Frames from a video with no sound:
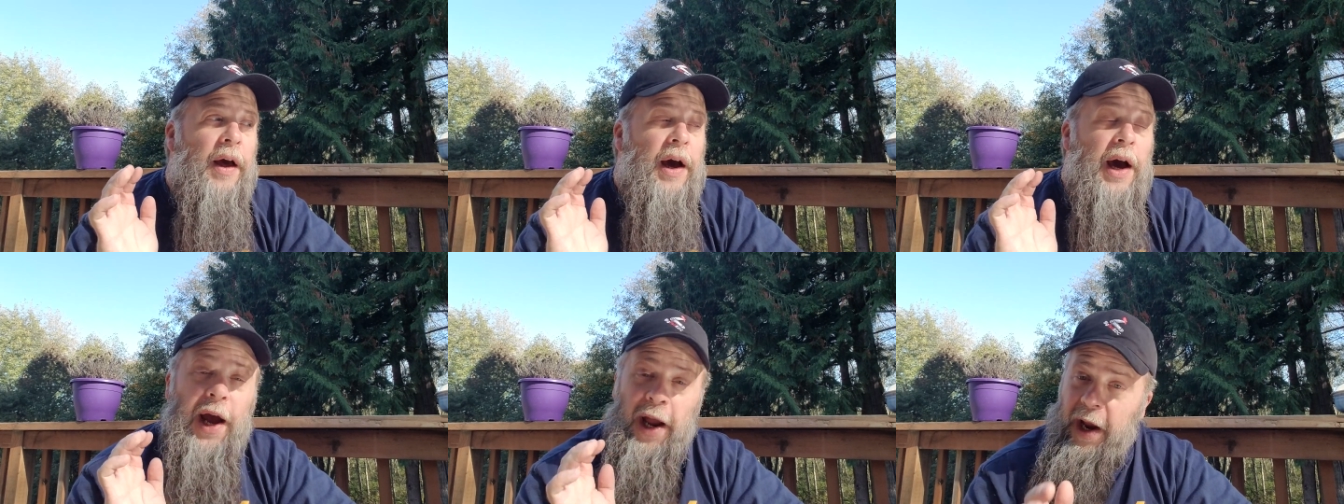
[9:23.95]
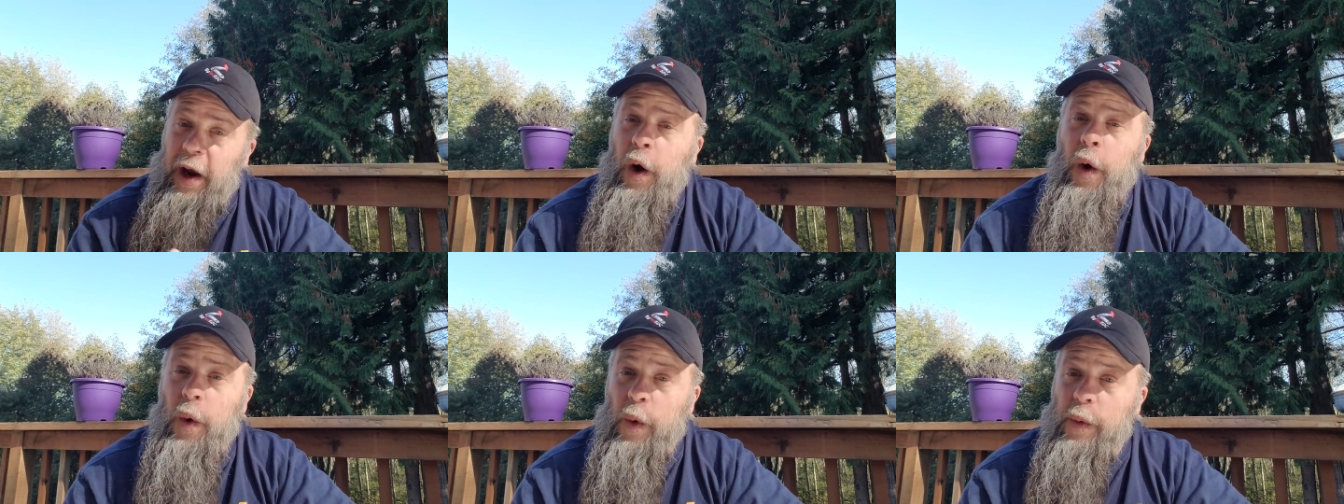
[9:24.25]

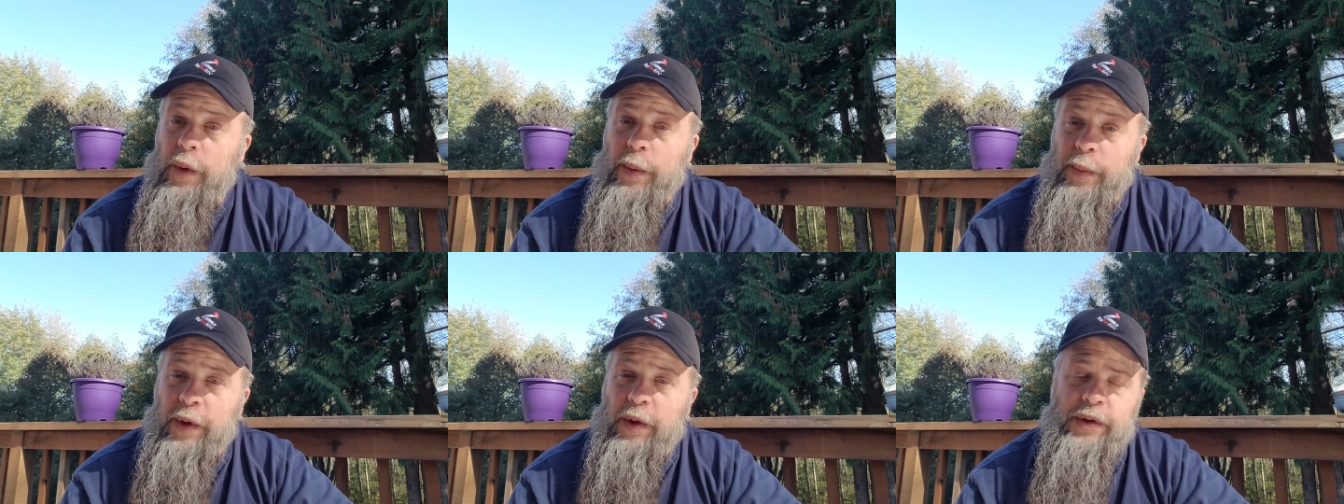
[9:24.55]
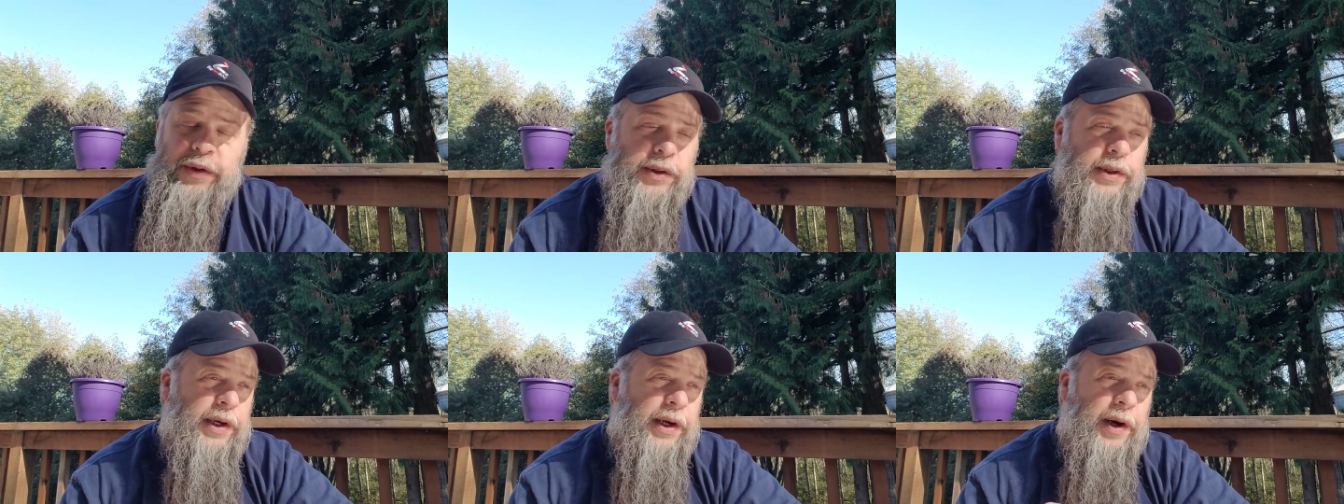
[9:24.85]
I own a
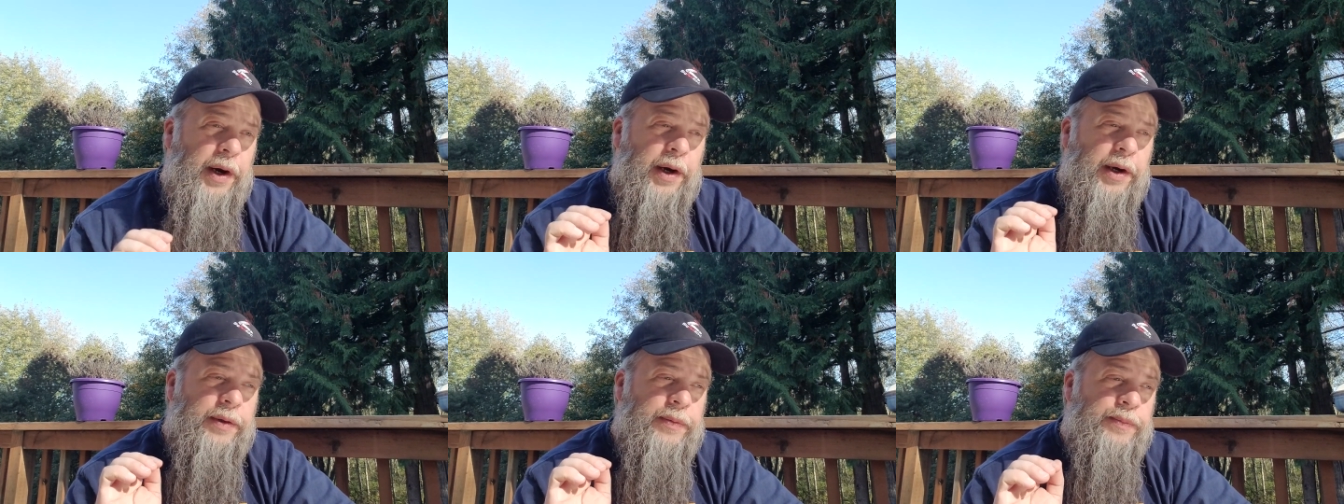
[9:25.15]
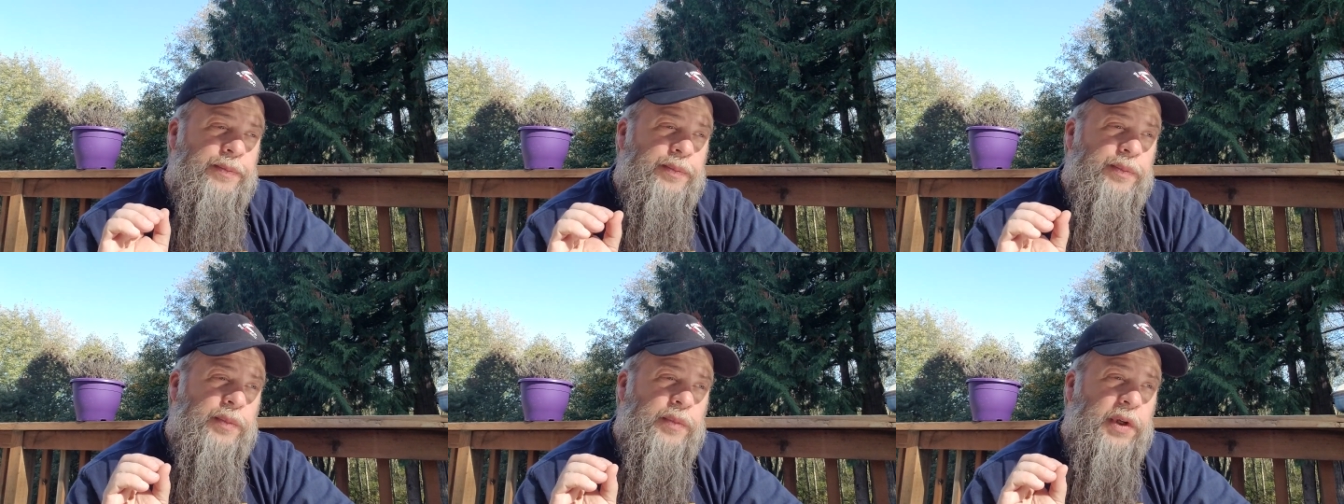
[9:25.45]
Mosin Nagant.
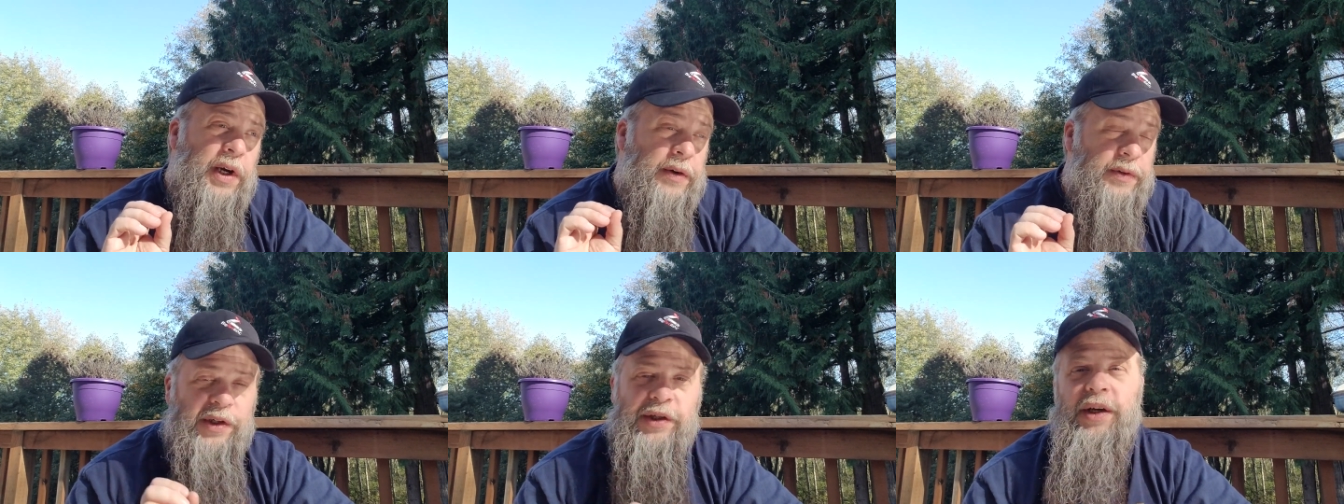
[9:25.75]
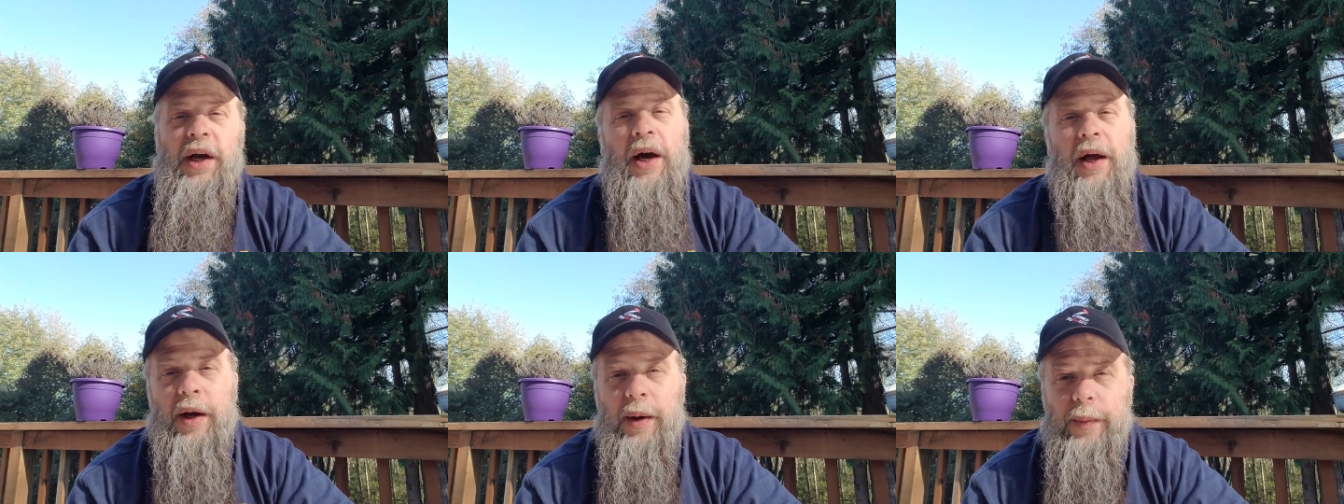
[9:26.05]
I've
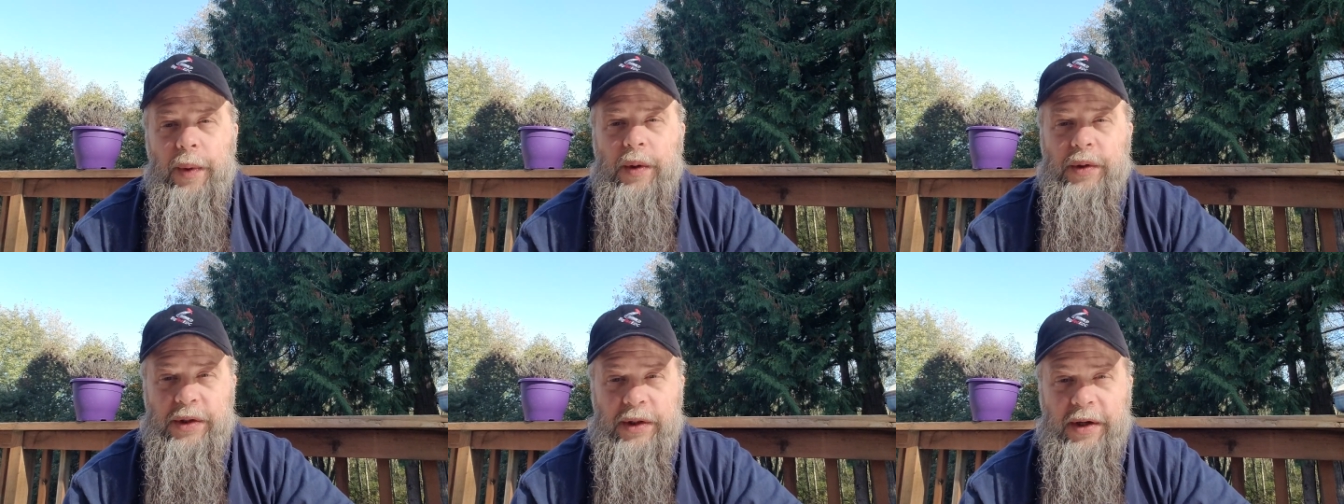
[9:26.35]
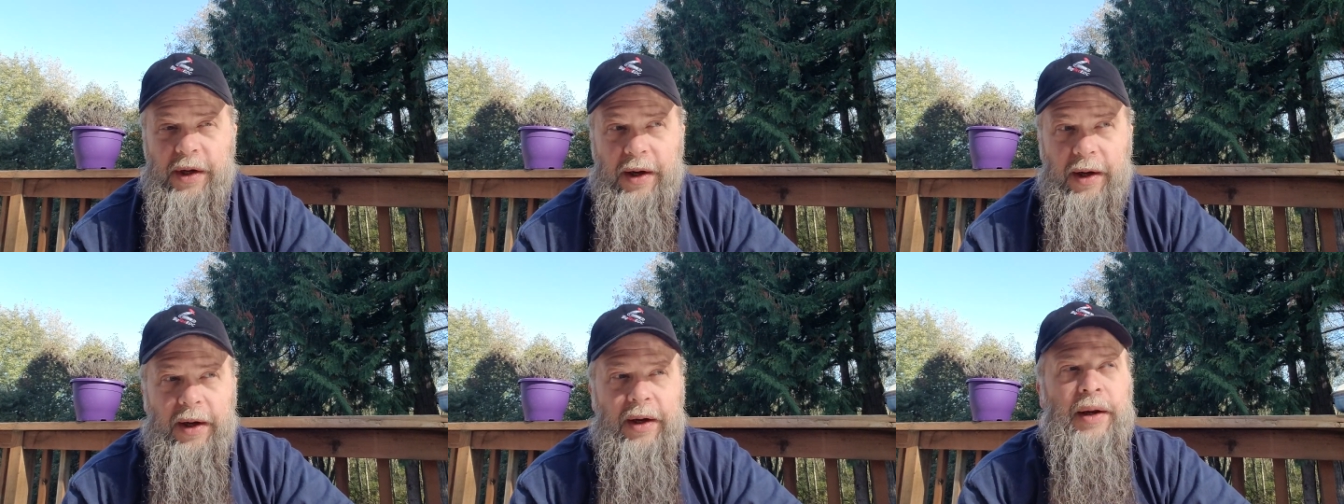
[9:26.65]
shot a Mosin
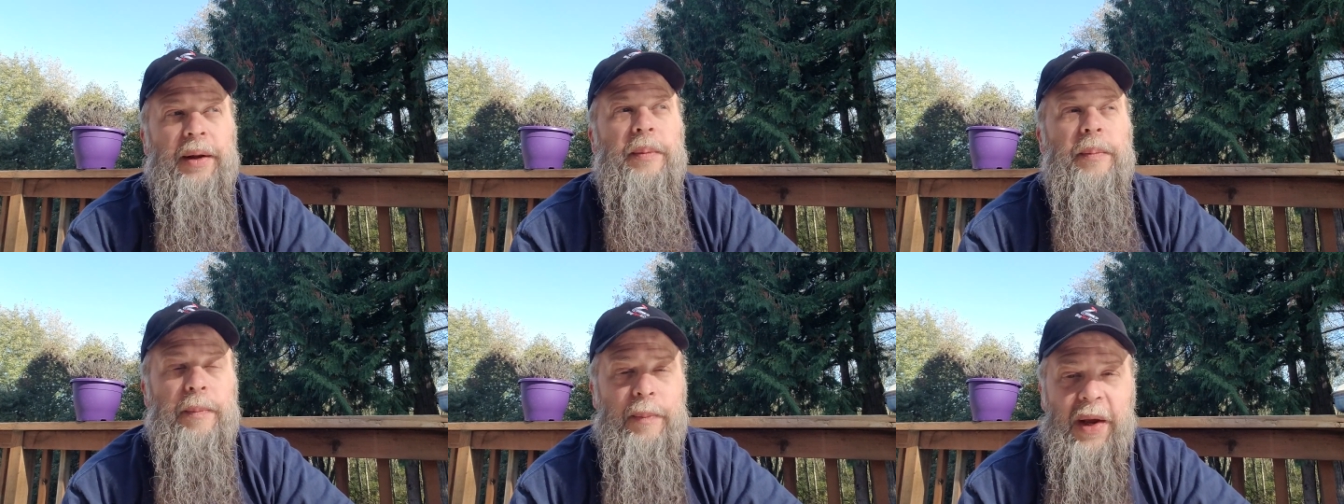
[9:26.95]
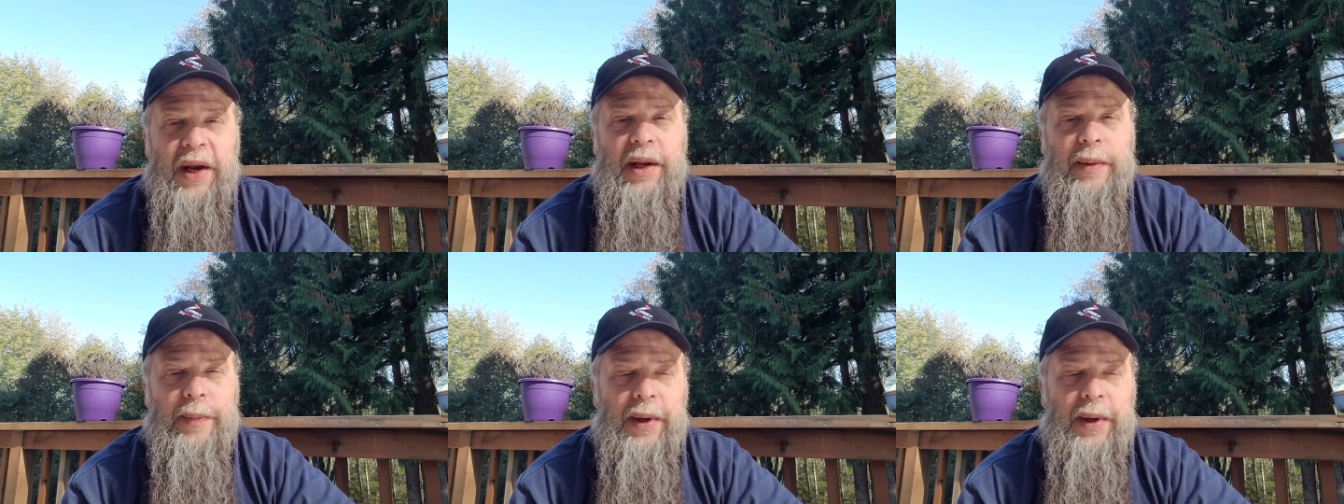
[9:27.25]
Nagant many,